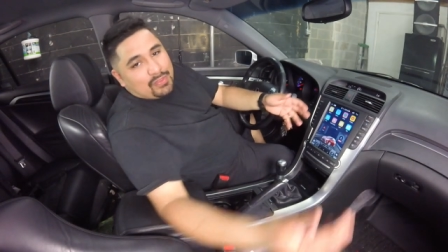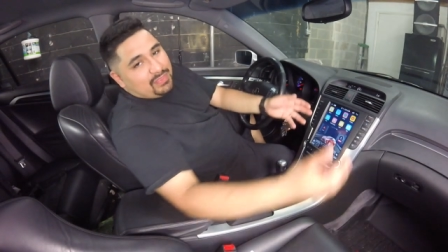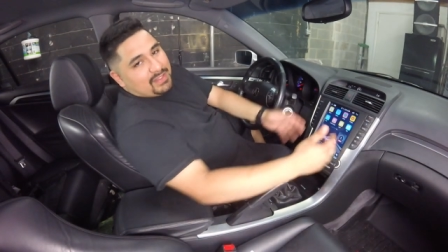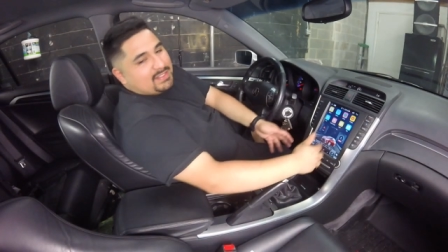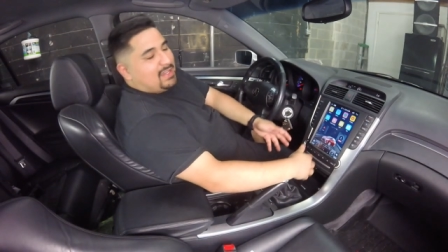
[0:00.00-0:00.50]

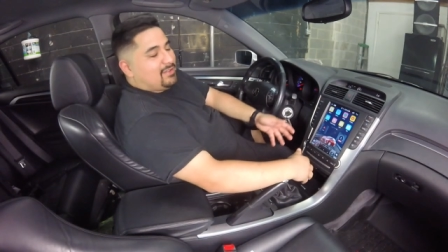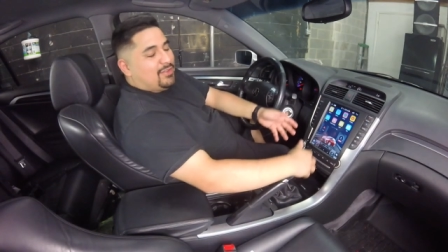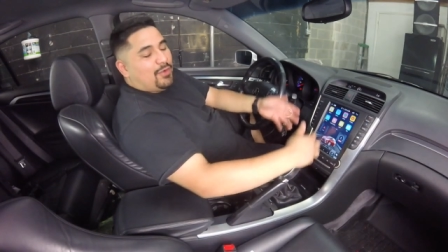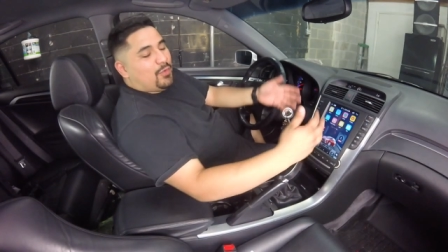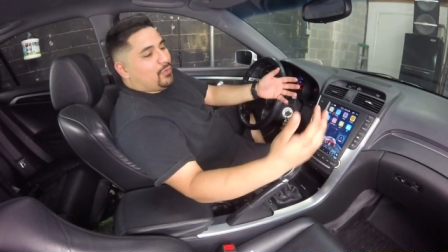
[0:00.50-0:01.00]
with this, I don't
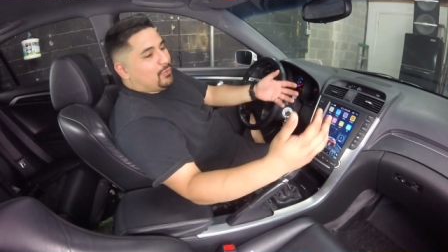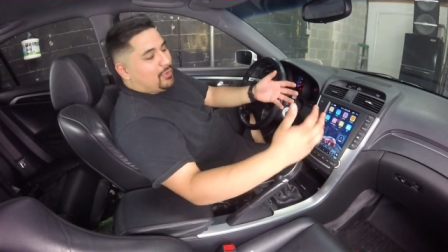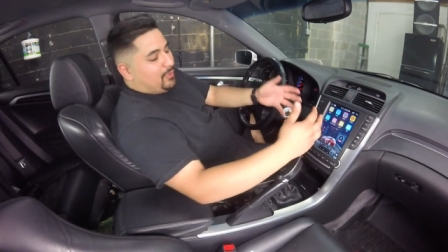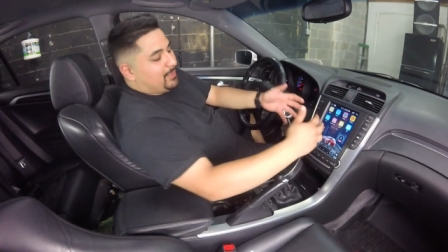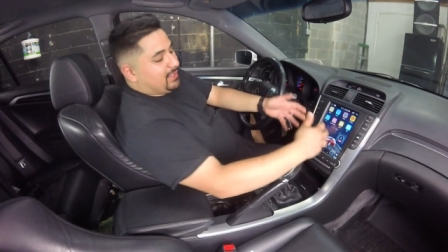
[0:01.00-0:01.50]
know who in the
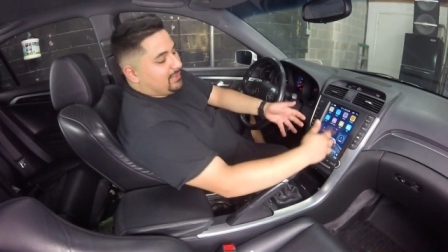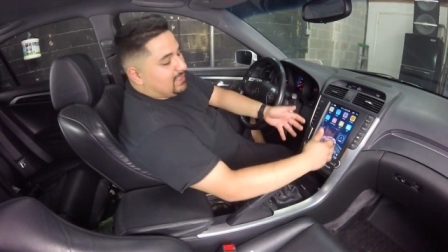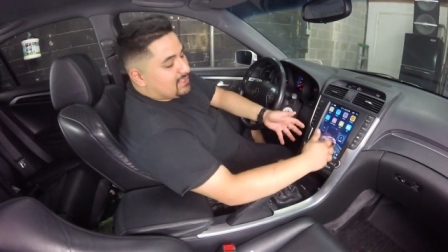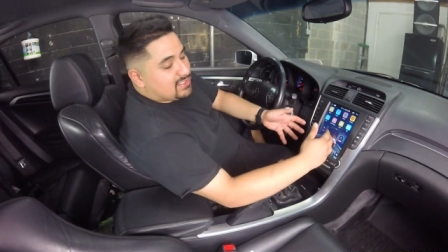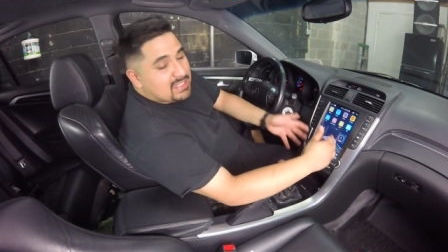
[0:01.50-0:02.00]
world, but
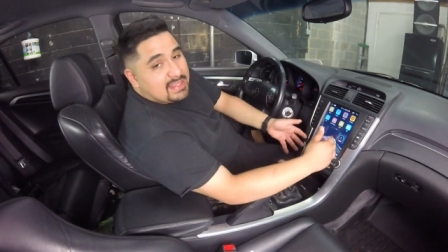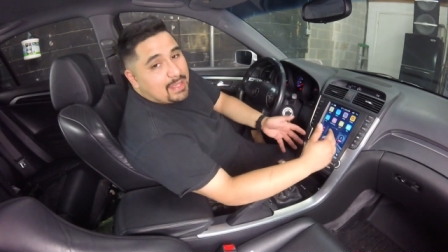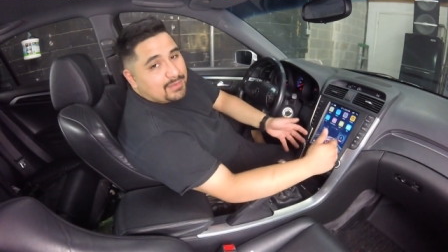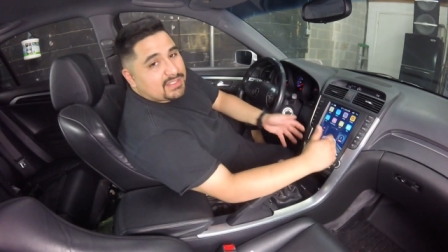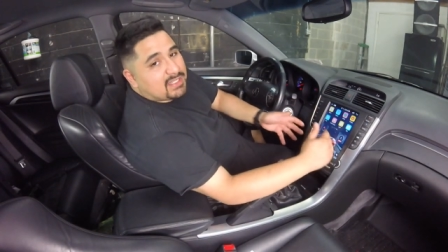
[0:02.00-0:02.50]
let's say
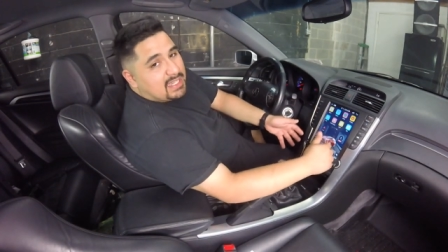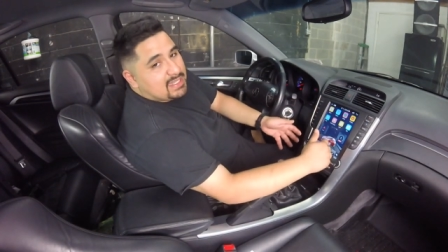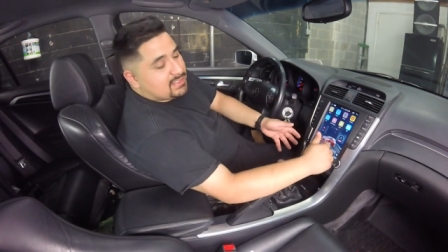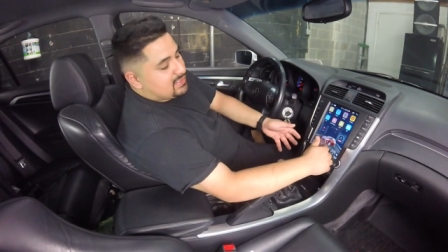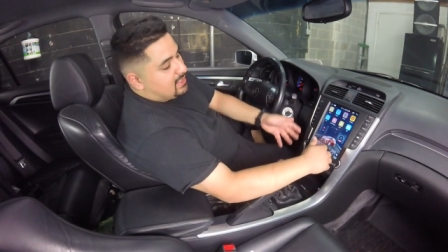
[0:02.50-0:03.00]
that was the
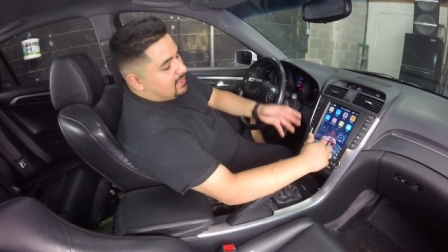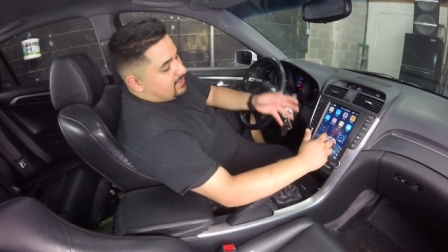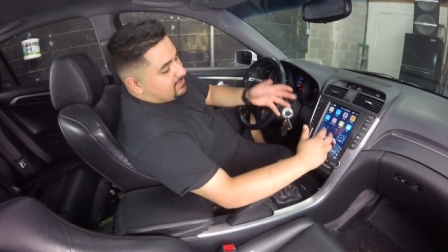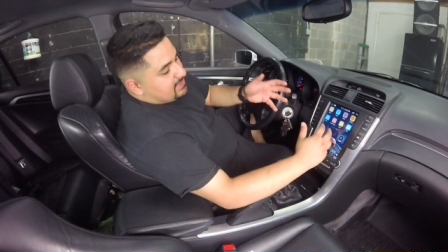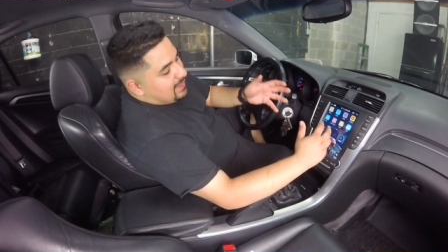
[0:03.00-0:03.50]
case,
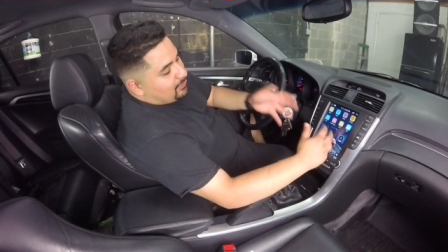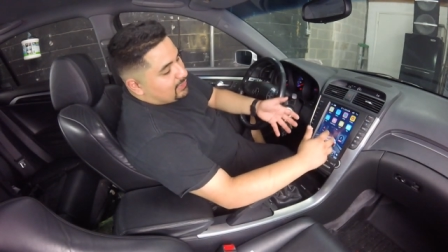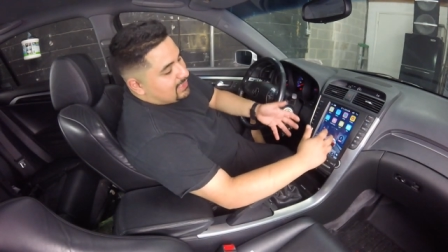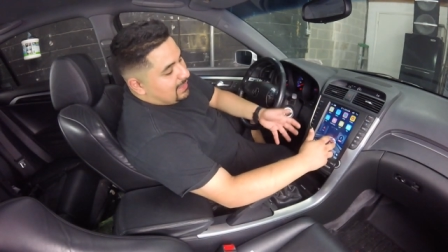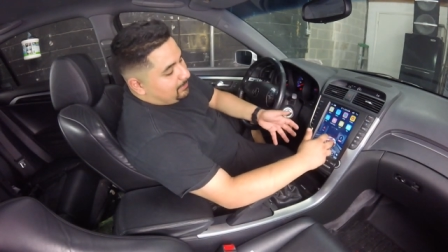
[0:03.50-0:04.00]
that
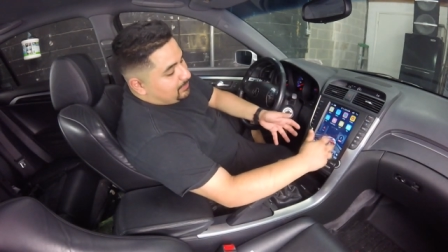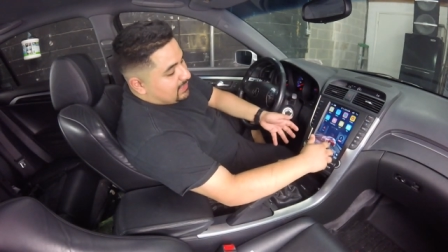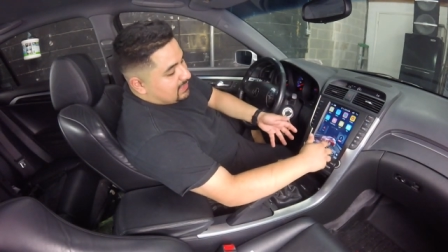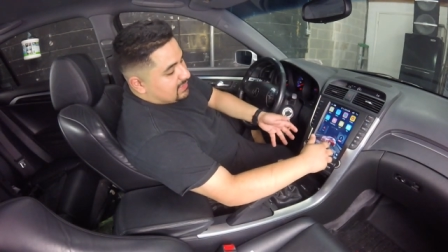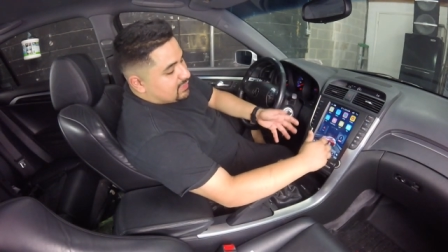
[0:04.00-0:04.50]
would not
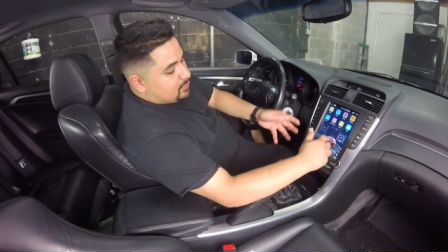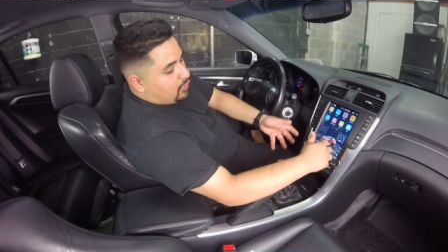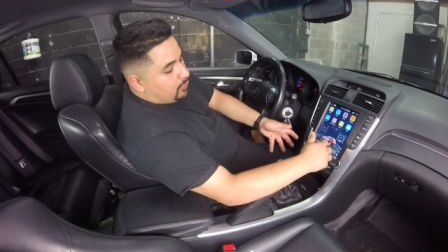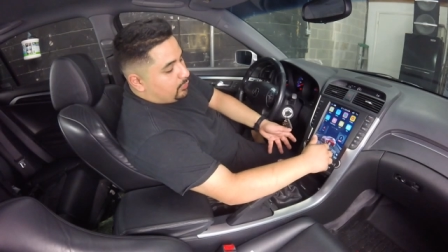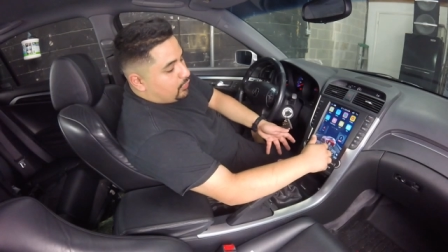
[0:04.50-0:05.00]
be a
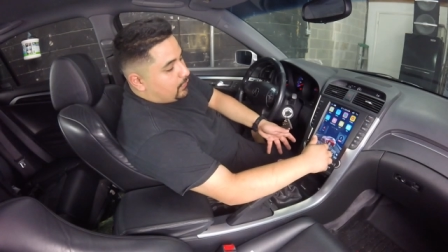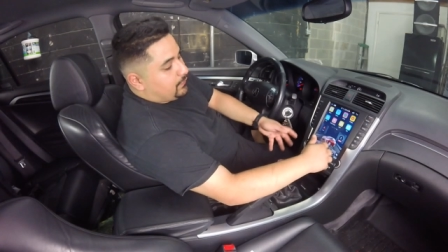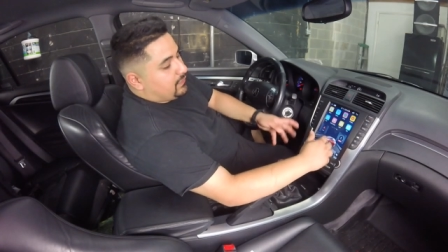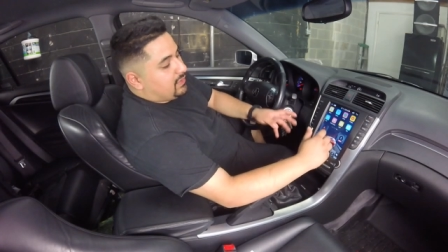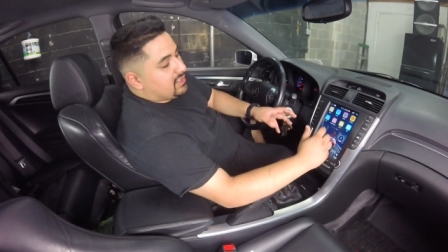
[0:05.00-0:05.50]
smart move.
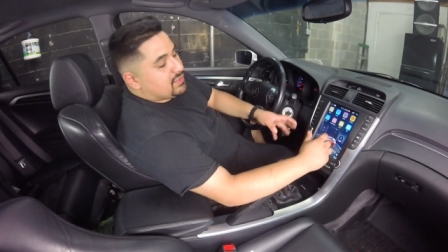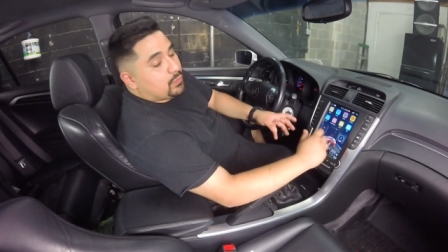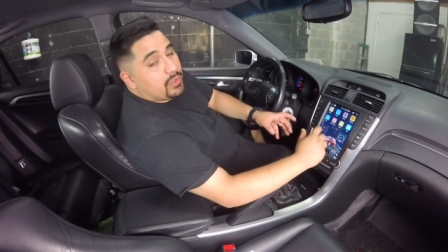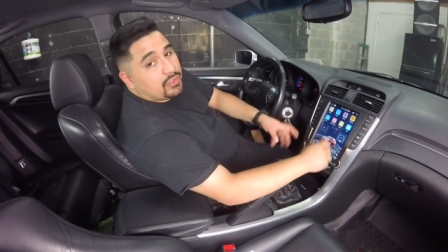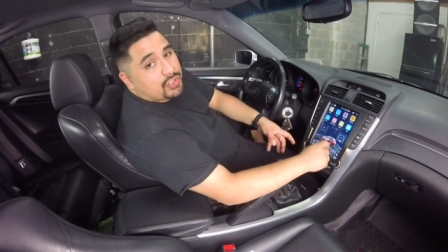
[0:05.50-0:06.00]
This
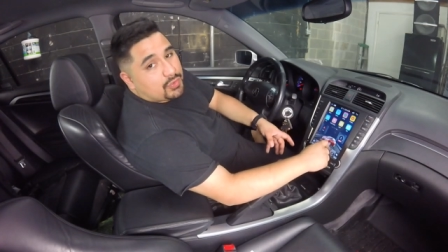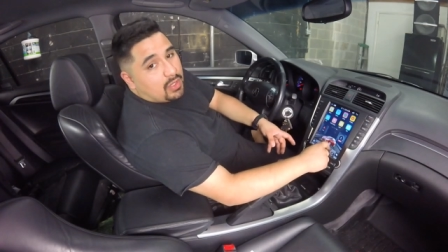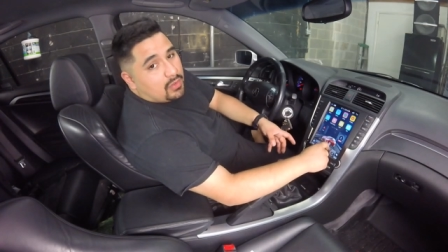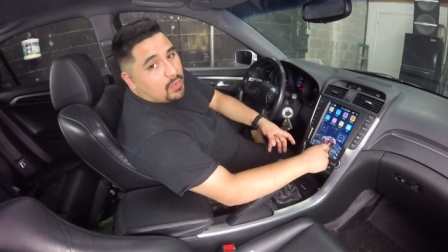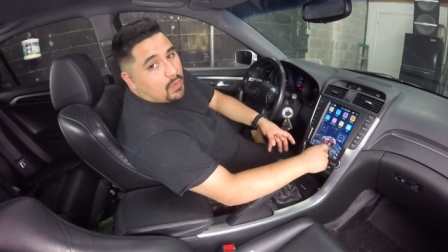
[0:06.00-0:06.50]
will
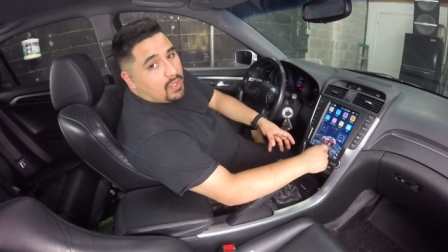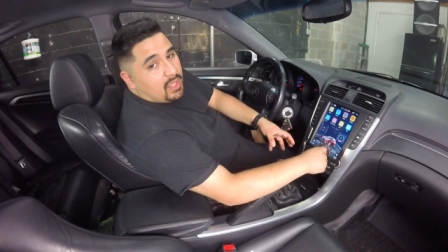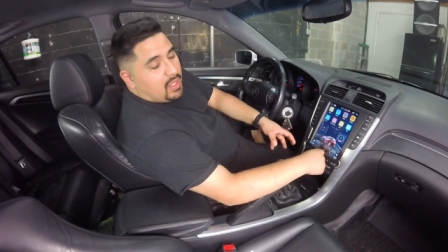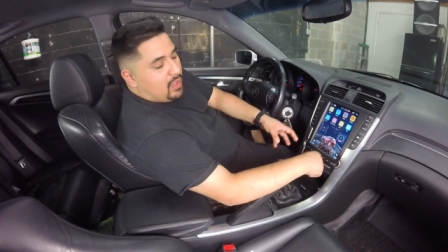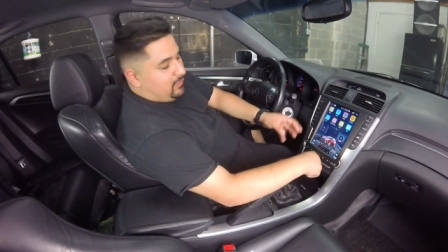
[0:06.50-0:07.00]
struggle
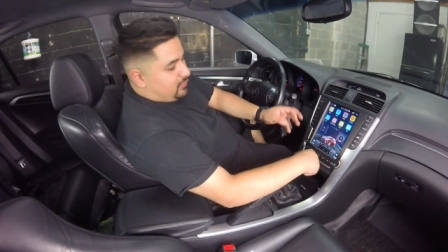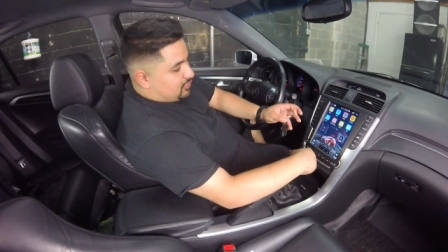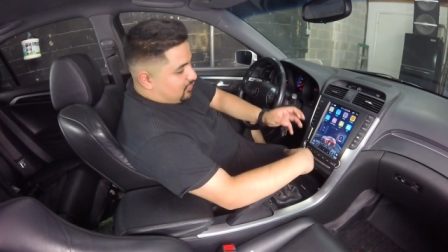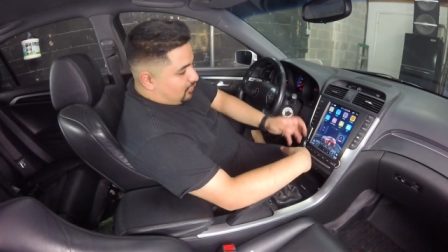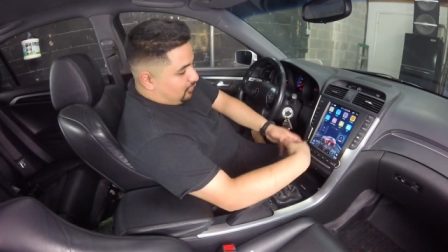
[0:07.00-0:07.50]
if you
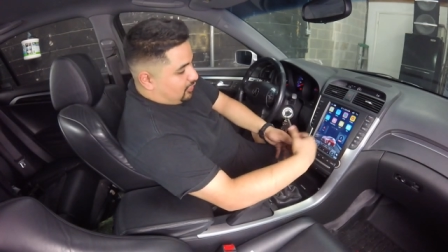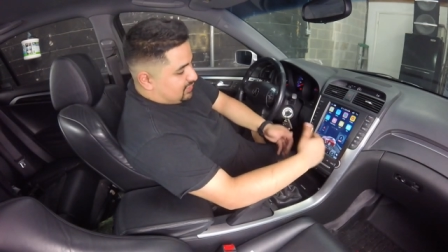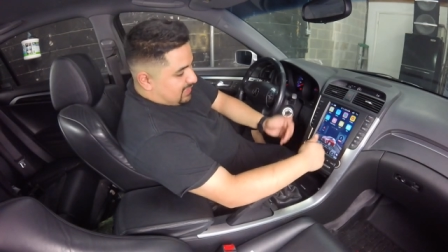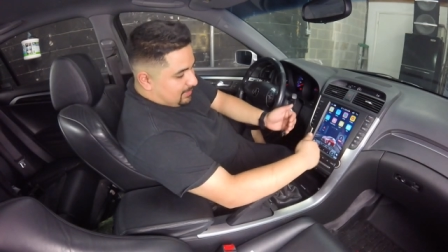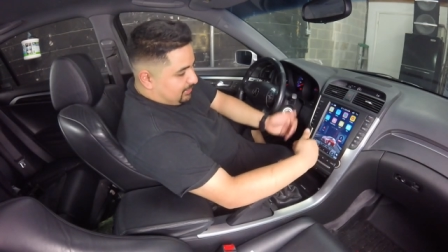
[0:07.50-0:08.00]
start
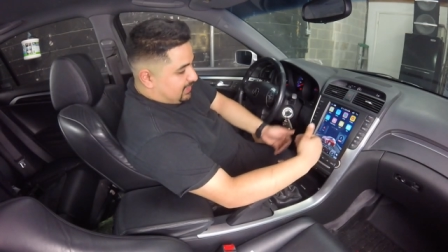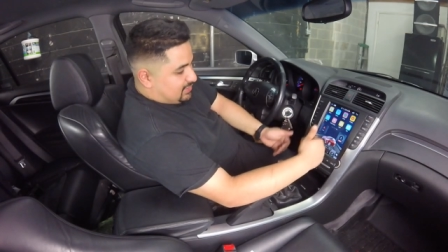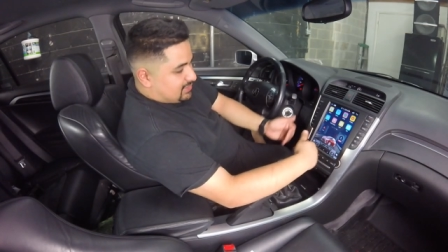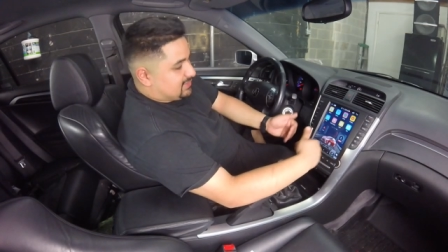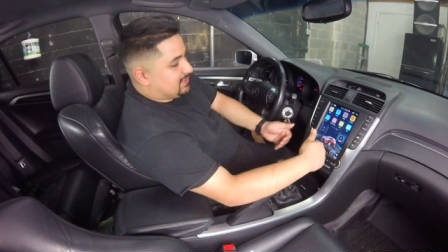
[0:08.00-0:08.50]
launching
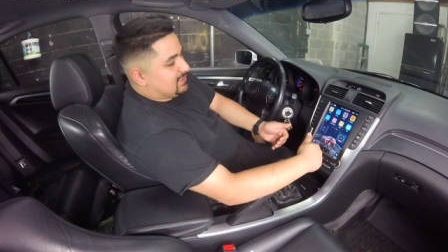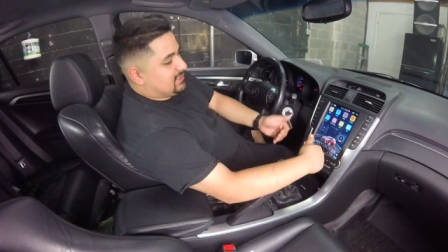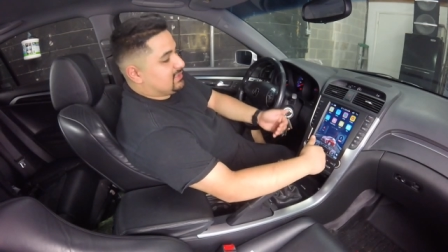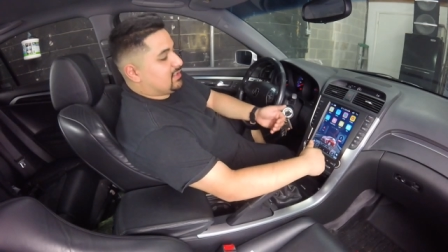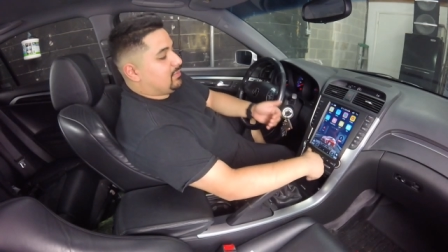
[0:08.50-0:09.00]
applications like
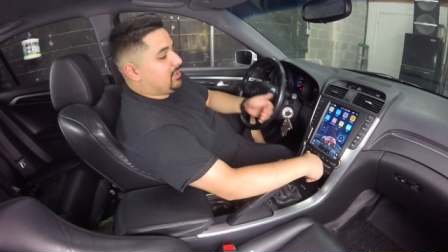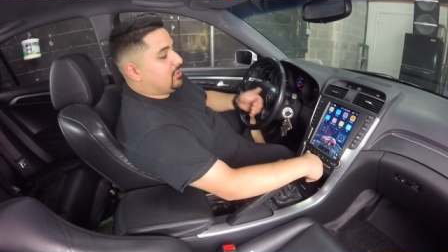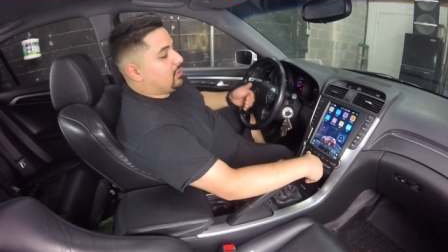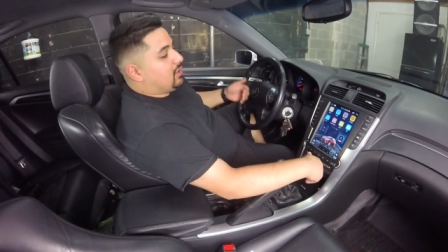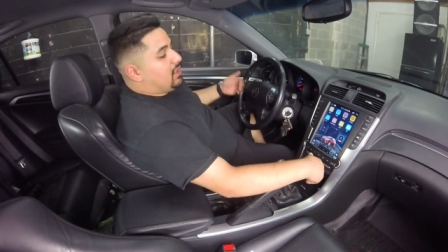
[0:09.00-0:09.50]
this as a
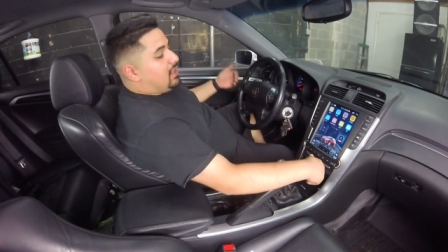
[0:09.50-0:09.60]
computer.